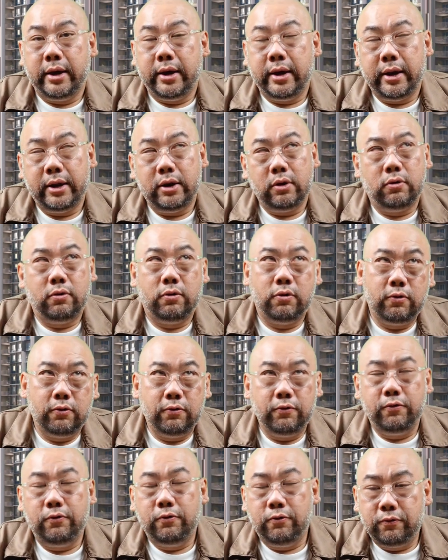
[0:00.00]
a
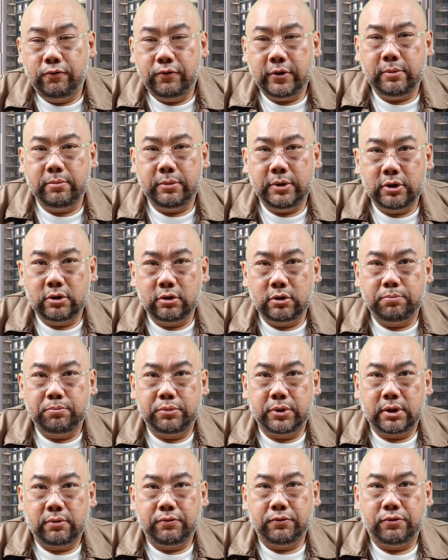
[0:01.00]
whole family got to
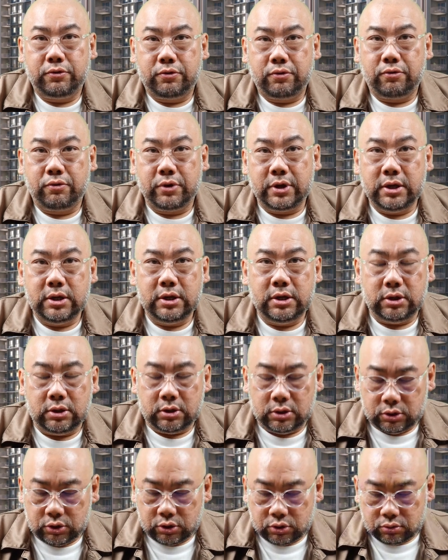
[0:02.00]
put up with
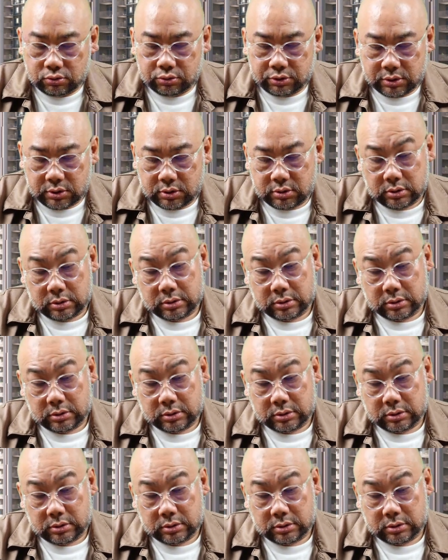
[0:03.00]
3 children.